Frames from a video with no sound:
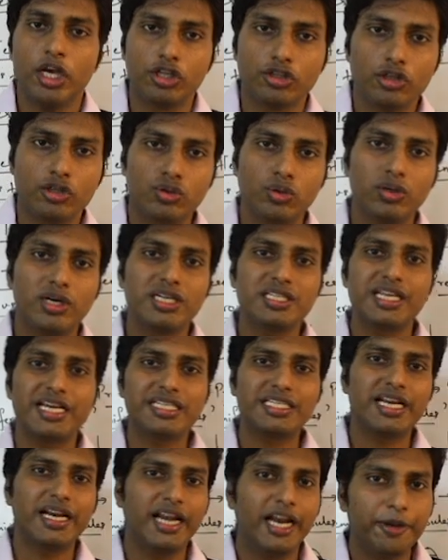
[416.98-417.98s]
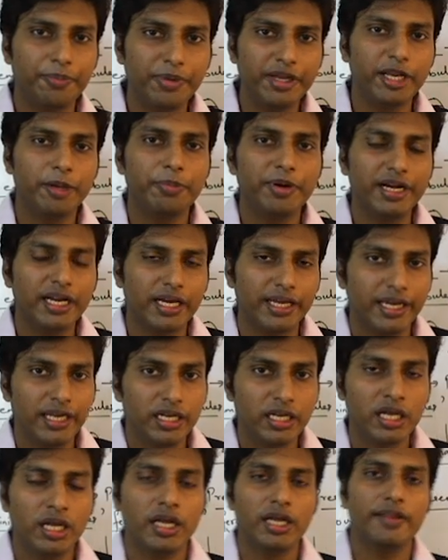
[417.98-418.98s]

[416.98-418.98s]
So students, I said, let me repeat again,